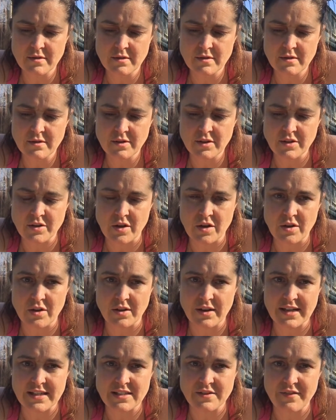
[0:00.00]
The
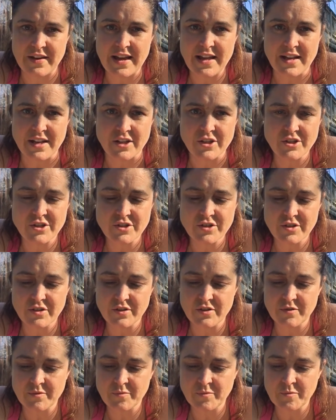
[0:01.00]
dog has vanished.
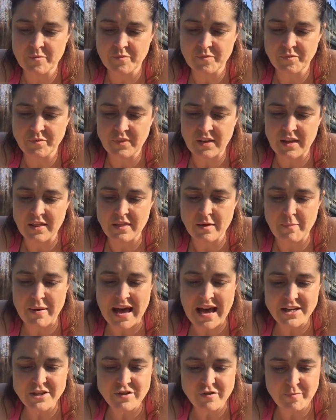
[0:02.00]
The
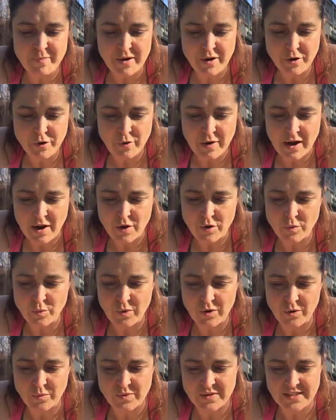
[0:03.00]
patch of bare ground
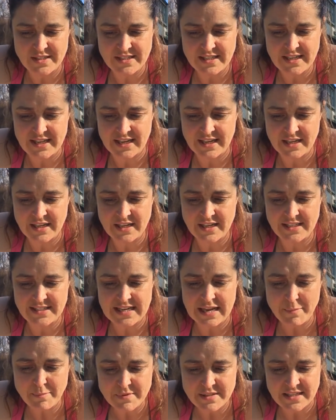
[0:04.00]
where it was sitting is
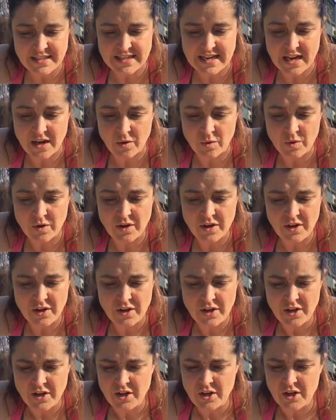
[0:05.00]
empty now.
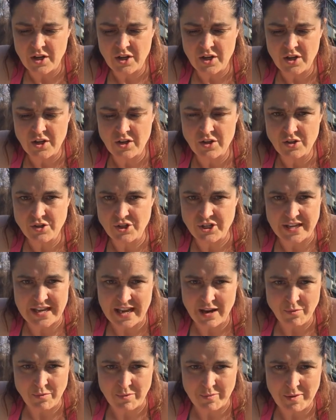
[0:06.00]
She
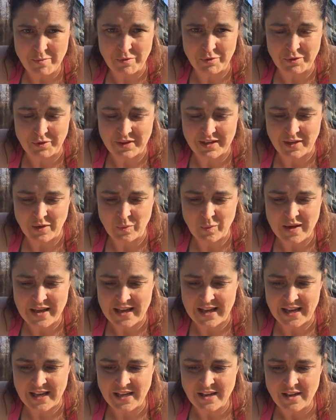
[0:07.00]
can't remember looking
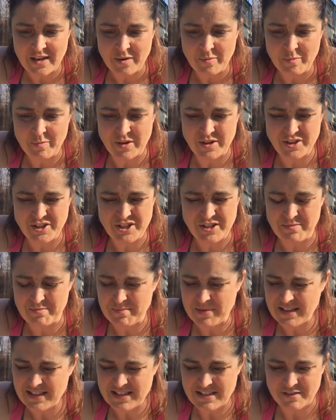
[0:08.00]
away, but she
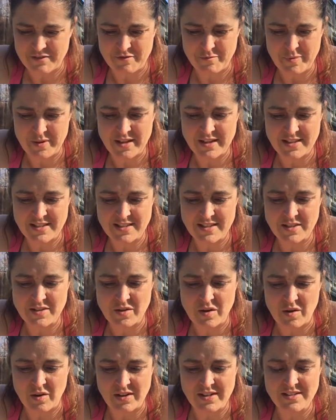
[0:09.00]
must have, because the
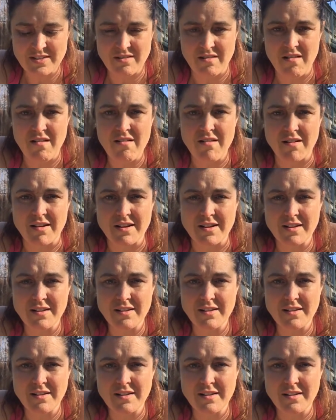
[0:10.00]
dog is gone,
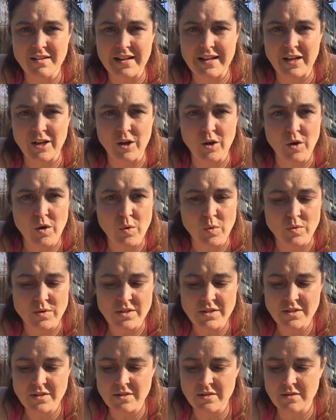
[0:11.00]
like a
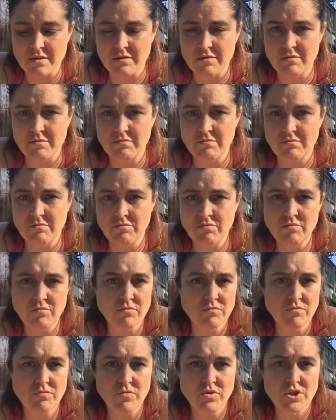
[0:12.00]
ghost.
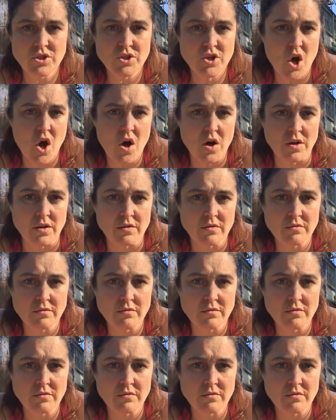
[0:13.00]
Just gone.